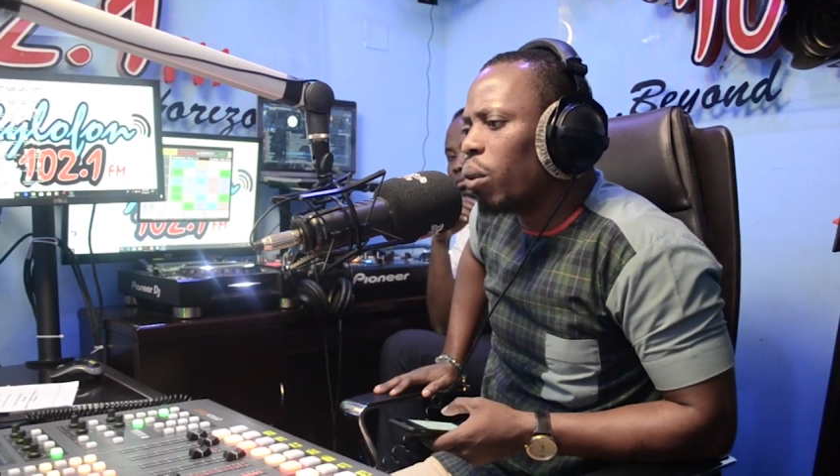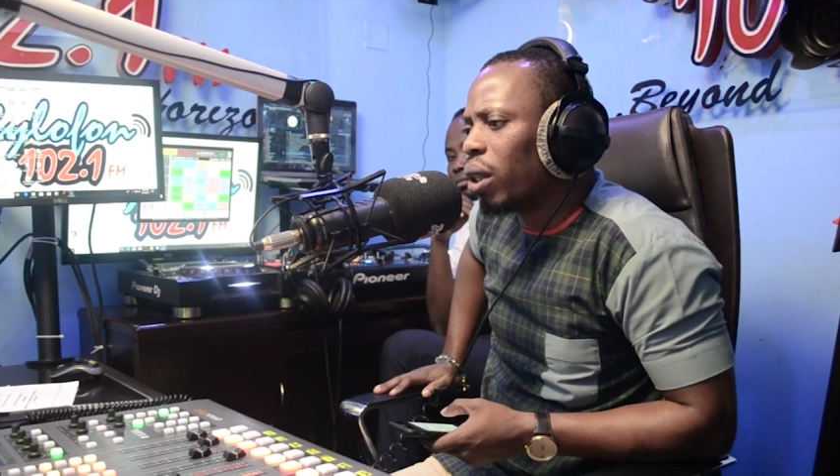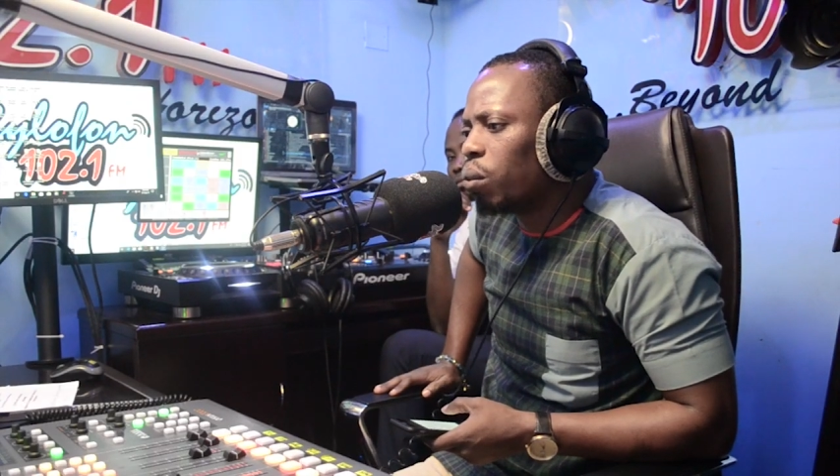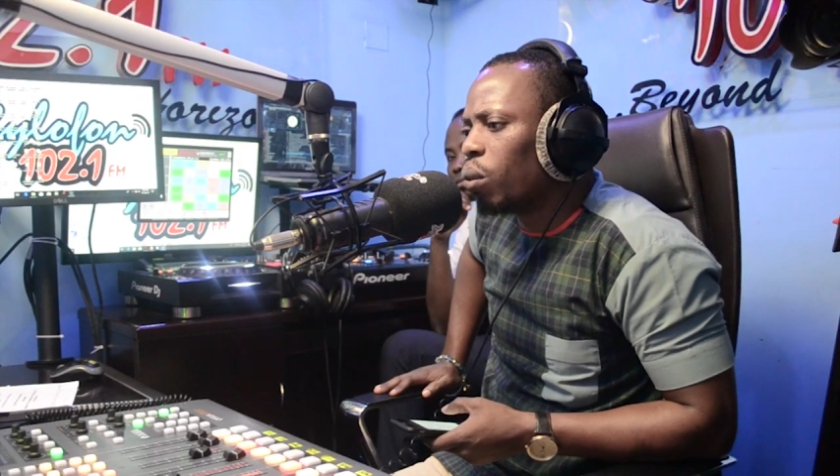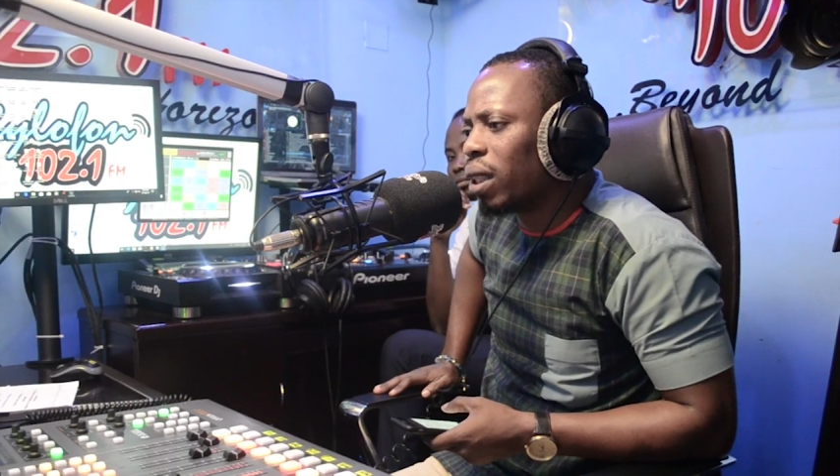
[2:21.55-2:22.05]

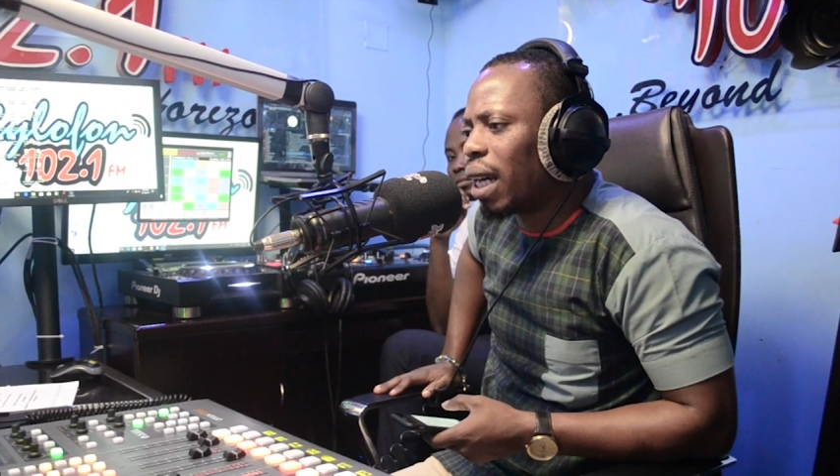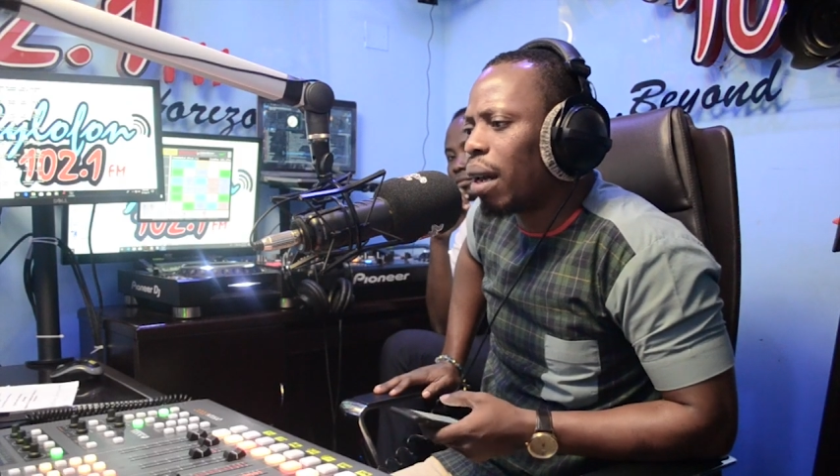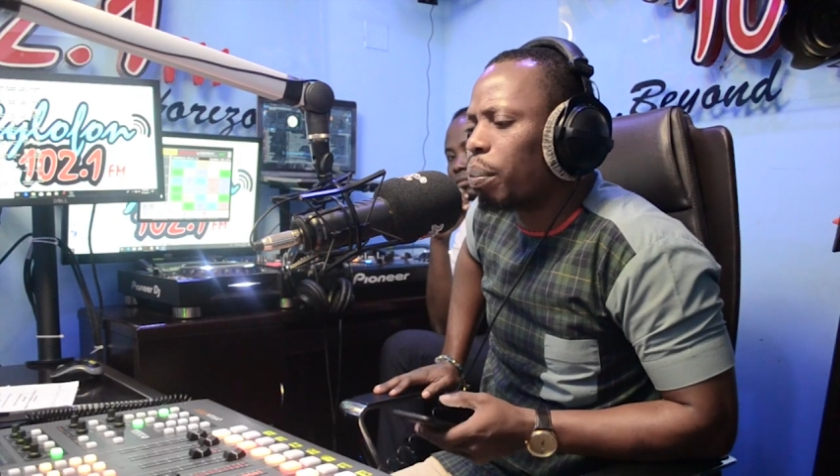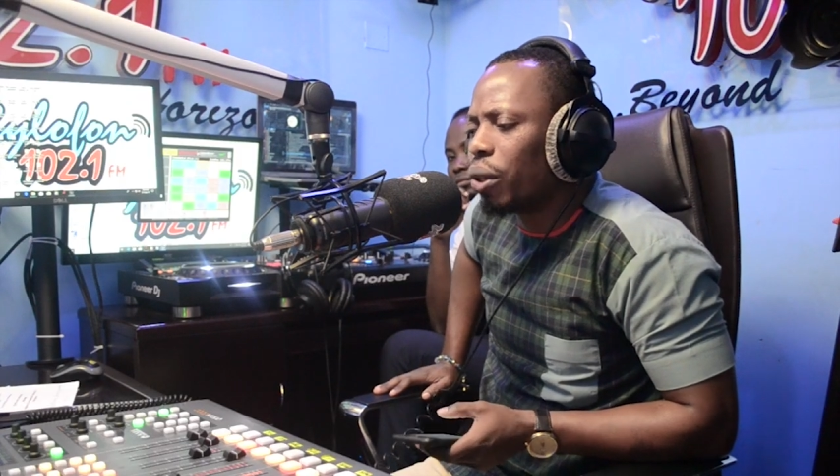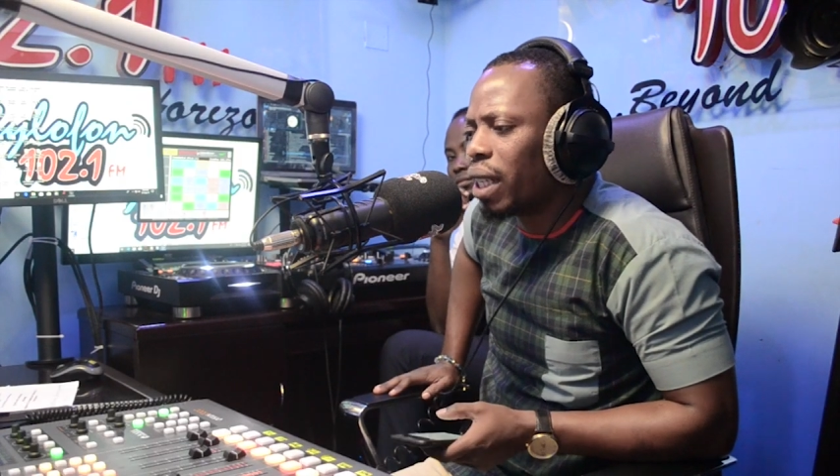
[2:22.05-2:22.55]
what what
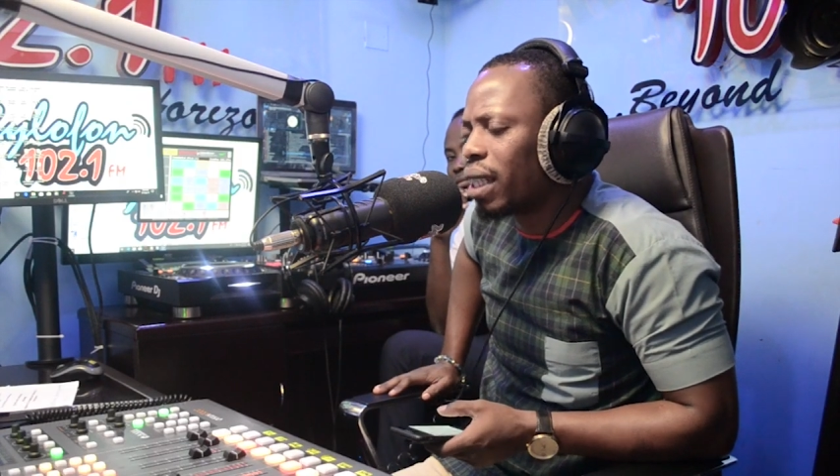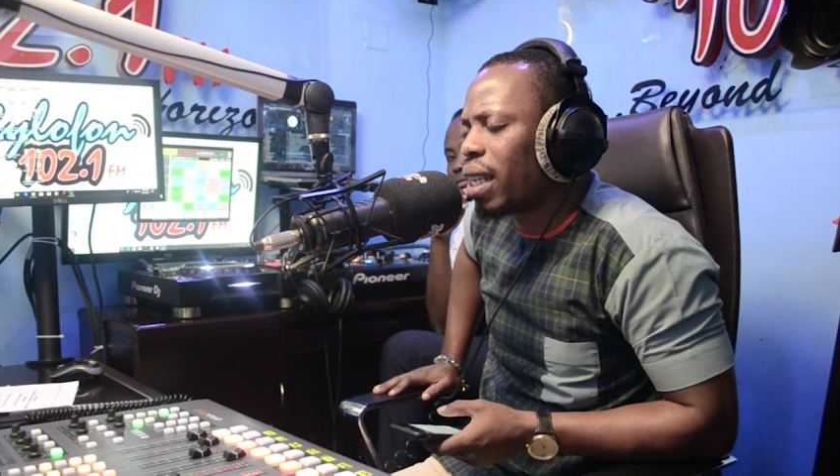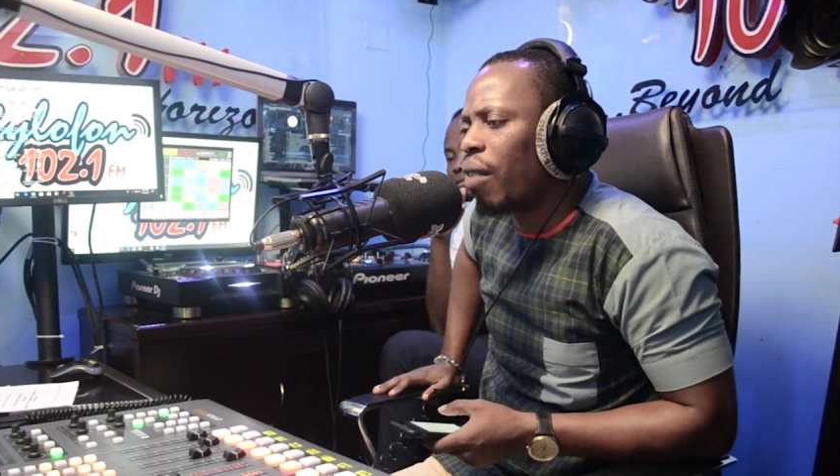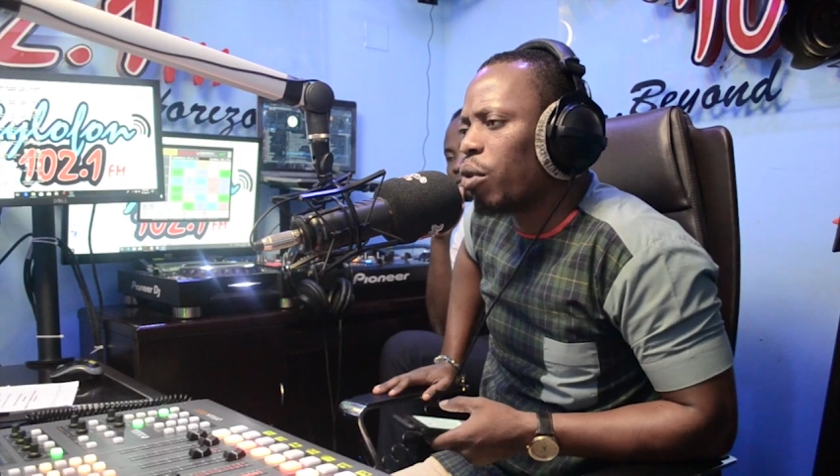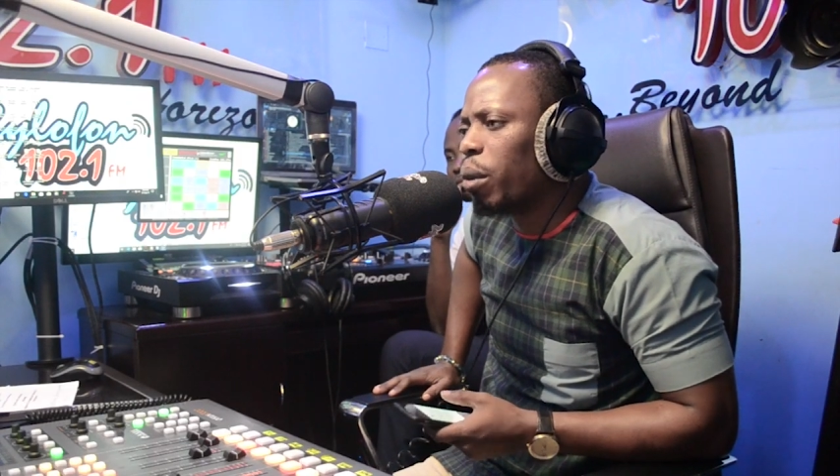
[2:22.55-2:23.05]
other projects
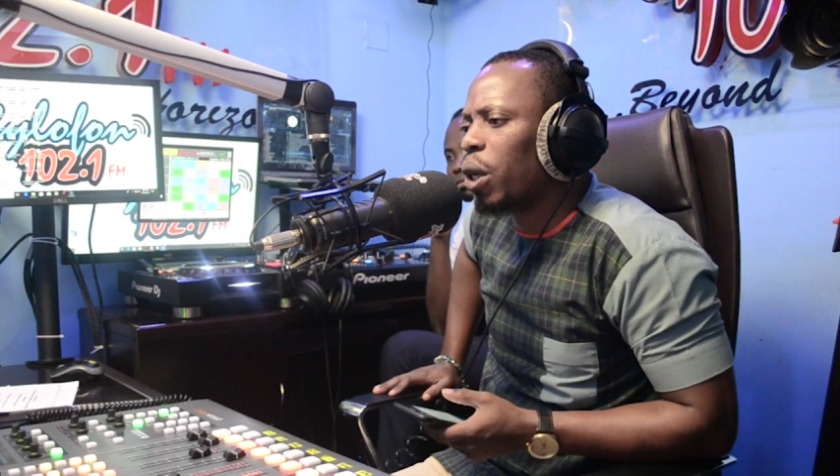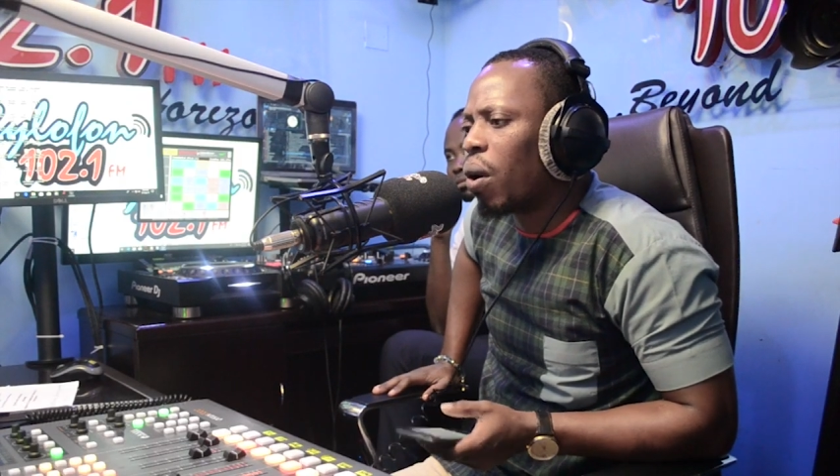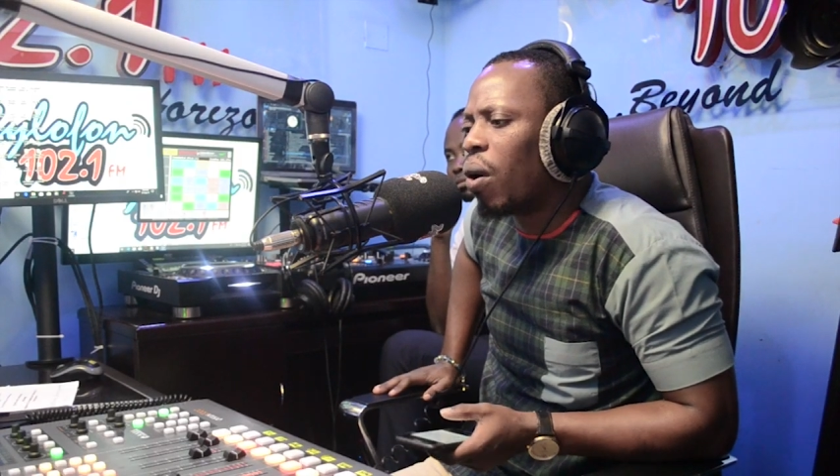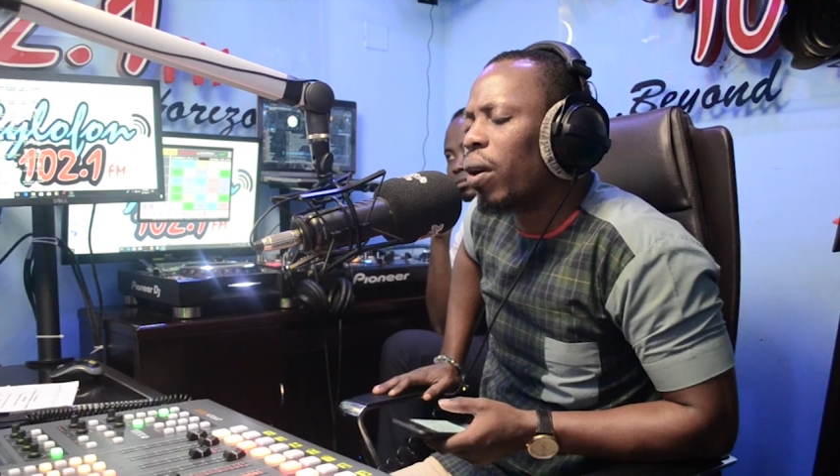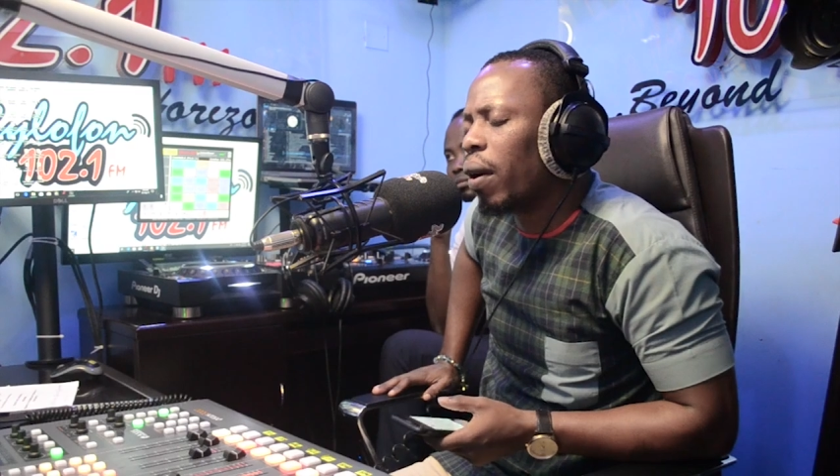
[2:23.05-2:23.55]
have you been
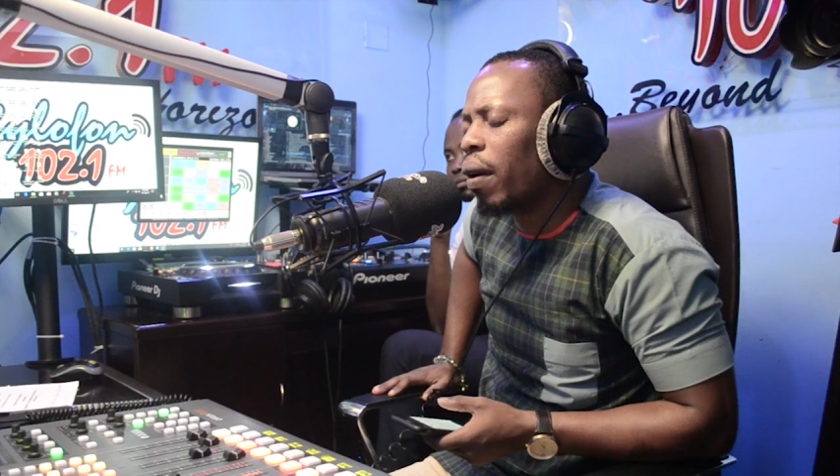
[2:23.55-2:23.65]
on?